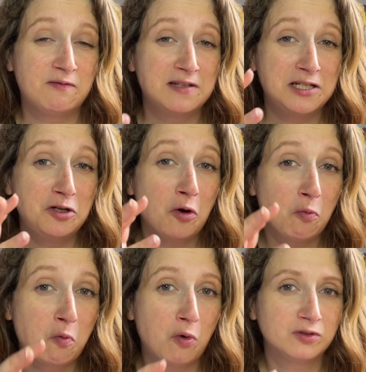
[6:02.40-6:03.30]
did not
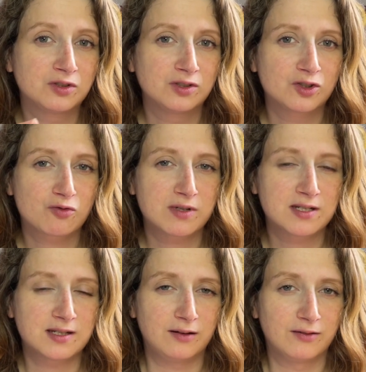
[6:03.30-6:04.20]
want to
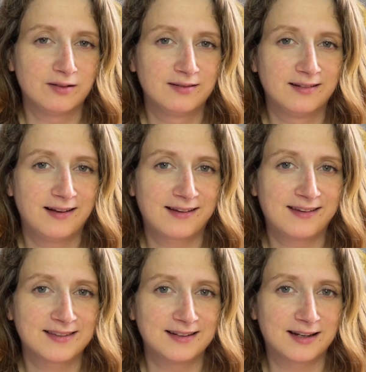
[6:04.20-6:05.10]
receive her
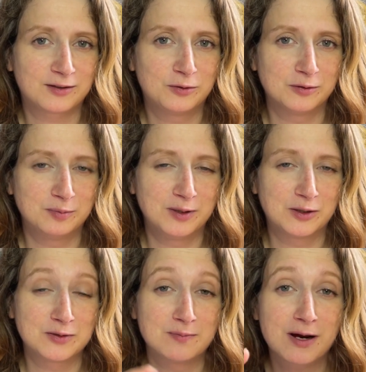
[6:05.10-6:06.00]
cousin at court
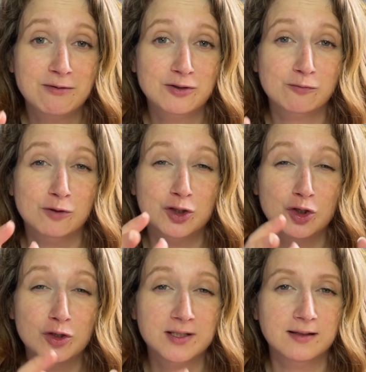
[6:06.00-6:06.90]
because Mary Stuart was
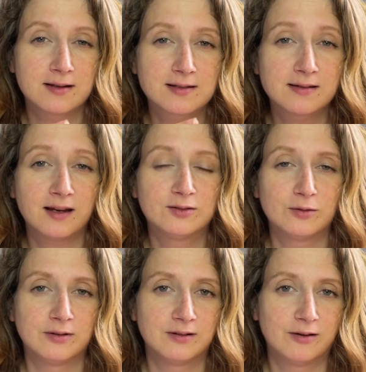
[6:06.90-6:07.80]
using the
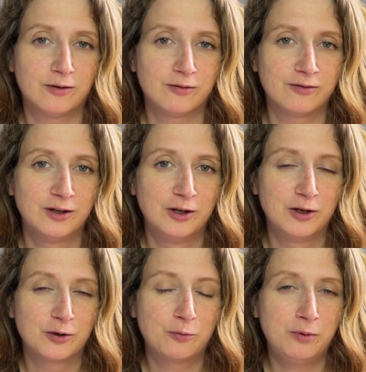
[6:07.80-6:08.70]
title of
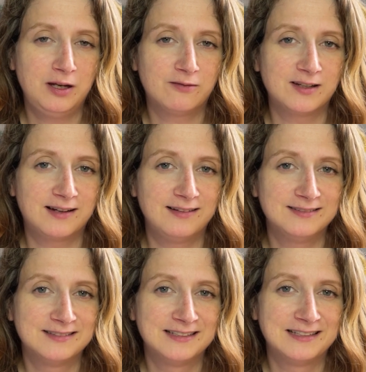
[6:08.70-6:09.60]
Queen of
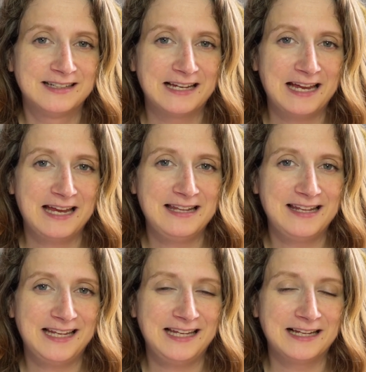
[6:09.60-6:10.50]
England and
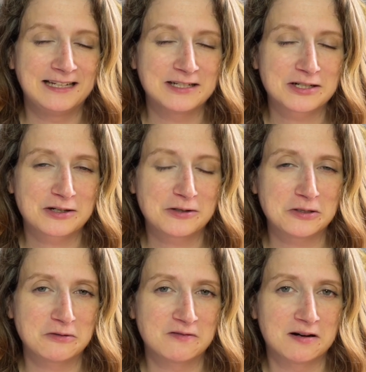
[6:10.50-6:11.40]
the English
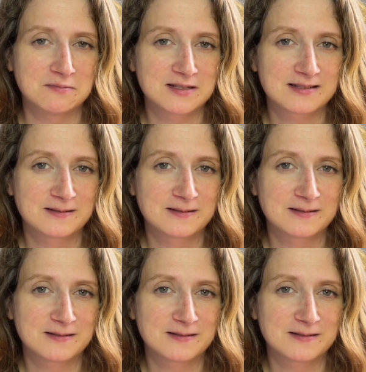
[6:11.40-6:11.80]
coat of arms.